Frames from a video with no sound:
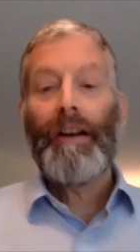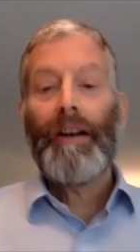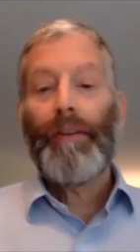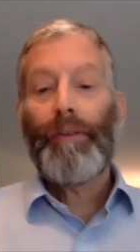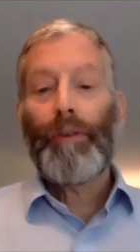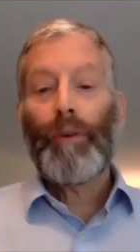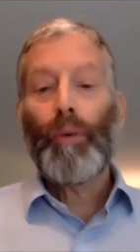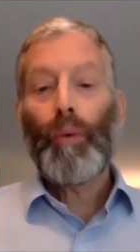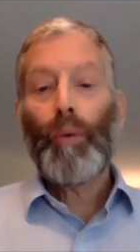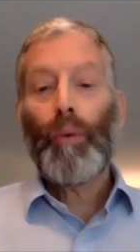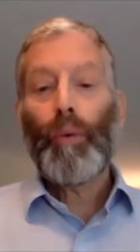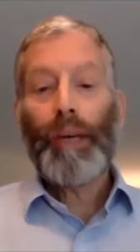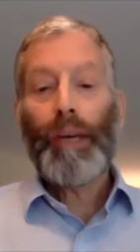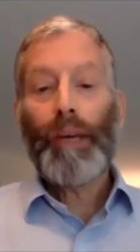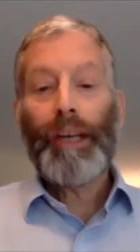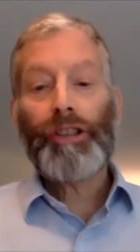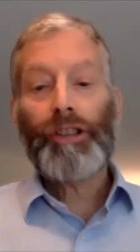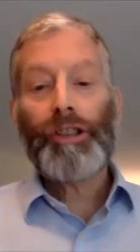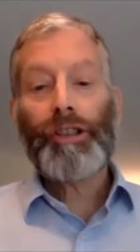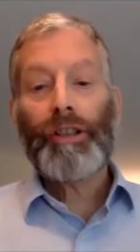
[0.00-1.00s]
for
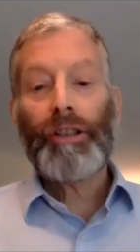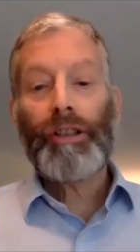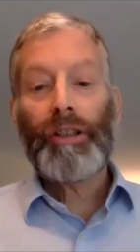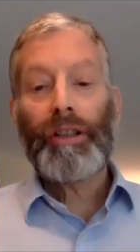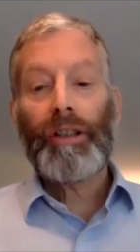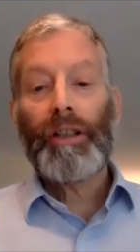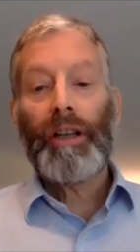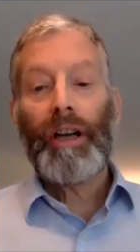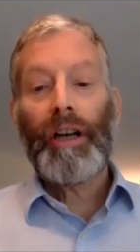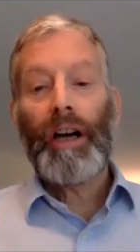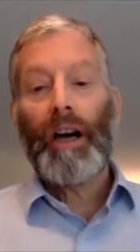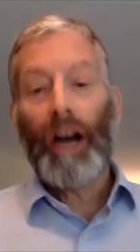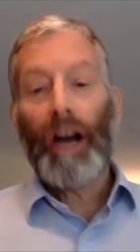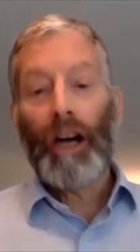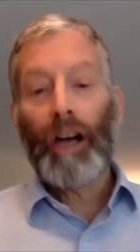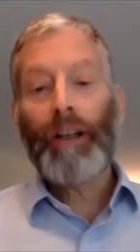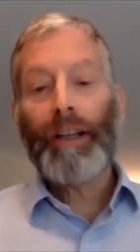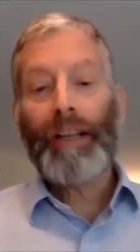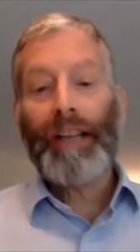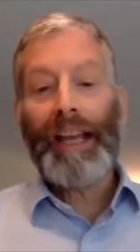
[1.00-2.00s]
which
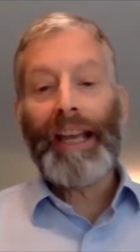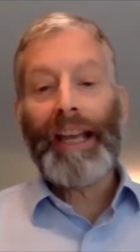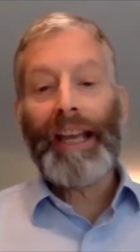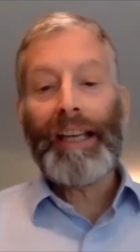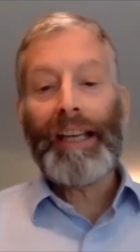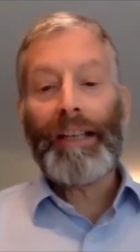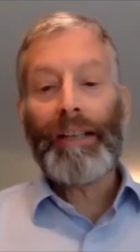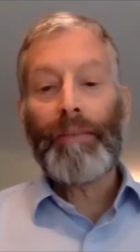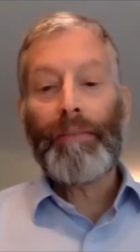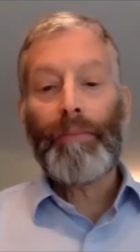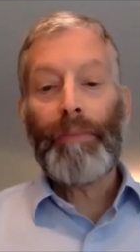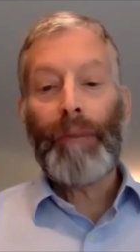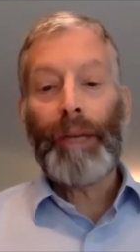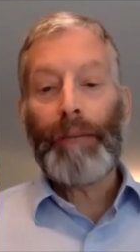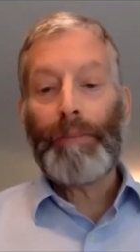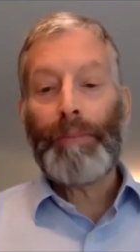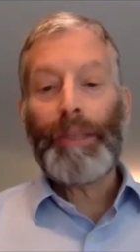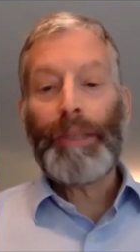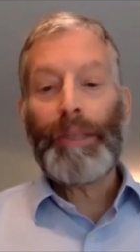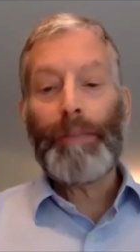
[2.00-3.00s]
RNA
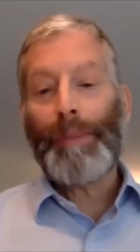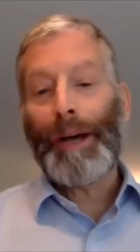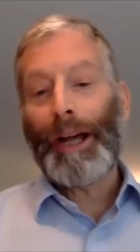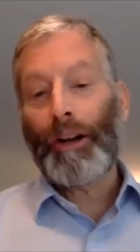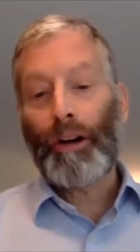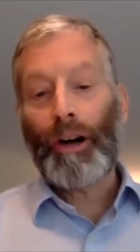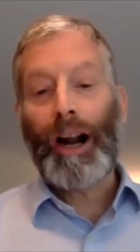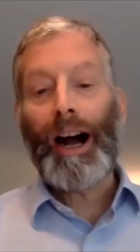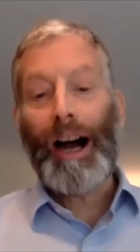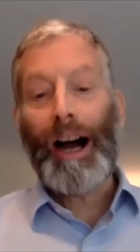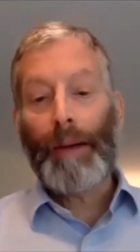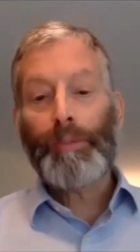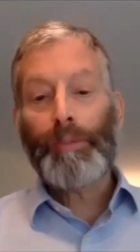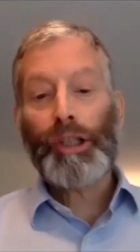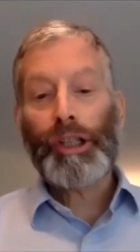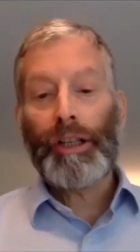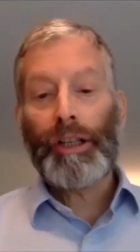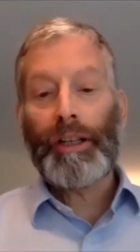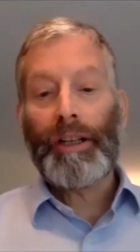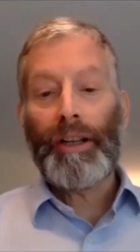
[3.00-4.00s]
might be a better
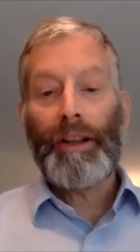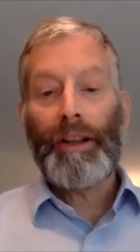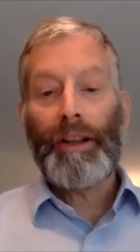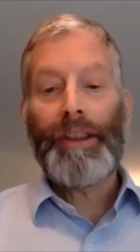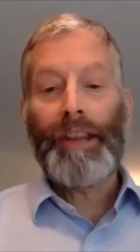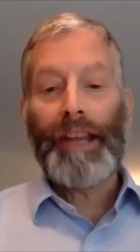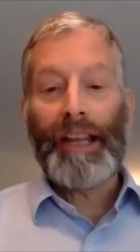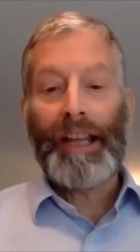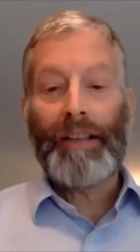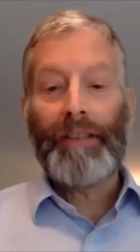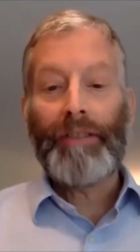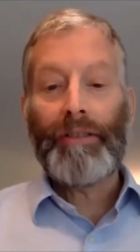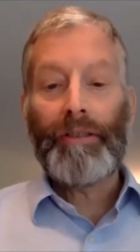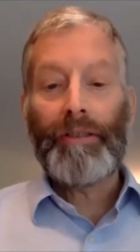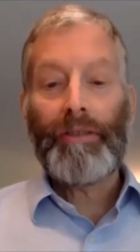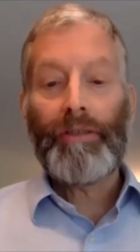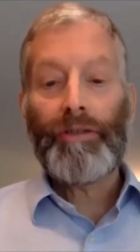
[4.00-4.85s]
option than